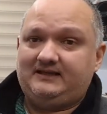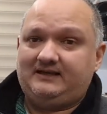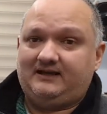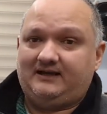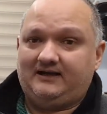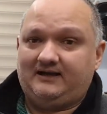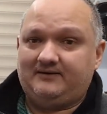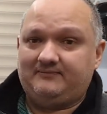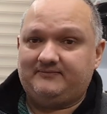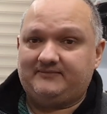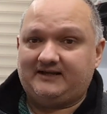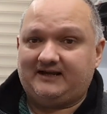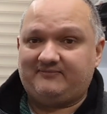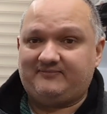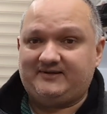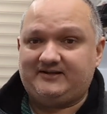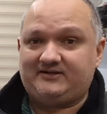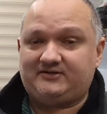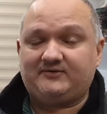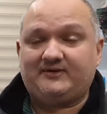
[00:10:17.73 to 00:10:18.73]
I've
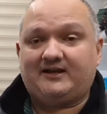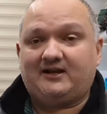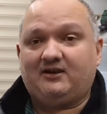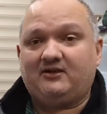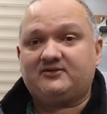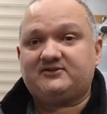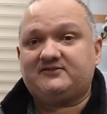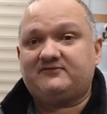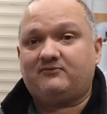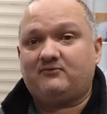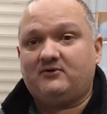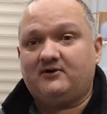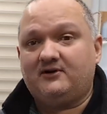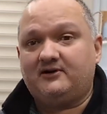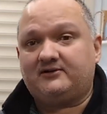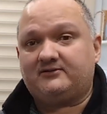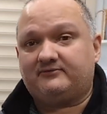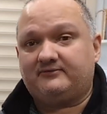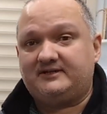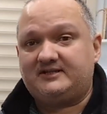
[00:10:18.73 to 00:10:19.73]
been doing a lot of
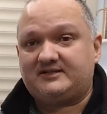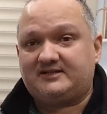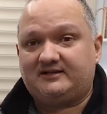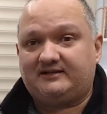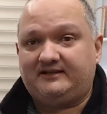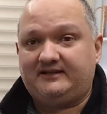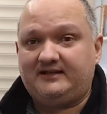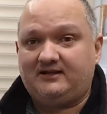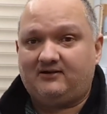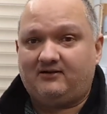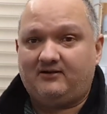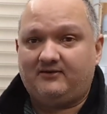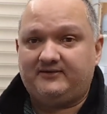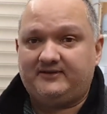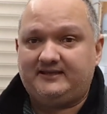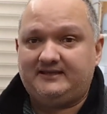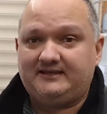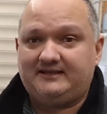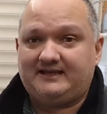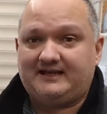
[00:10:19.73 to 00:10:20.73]
work recently on
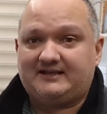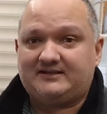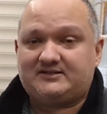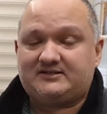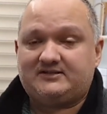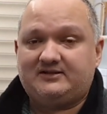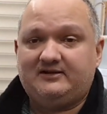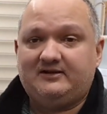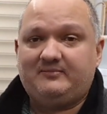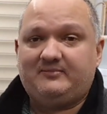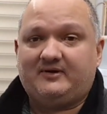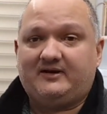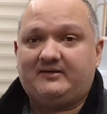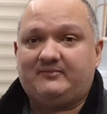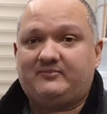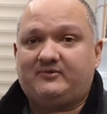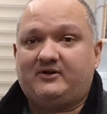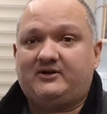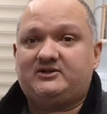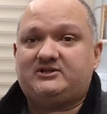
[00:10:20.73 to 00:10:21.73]
the gas turbine
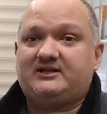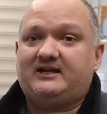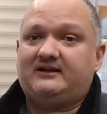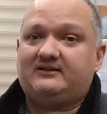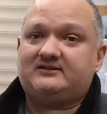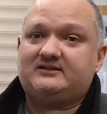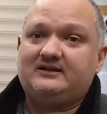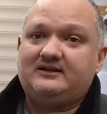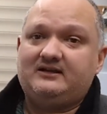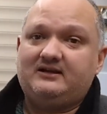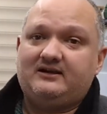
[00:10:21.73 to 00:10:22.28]
project,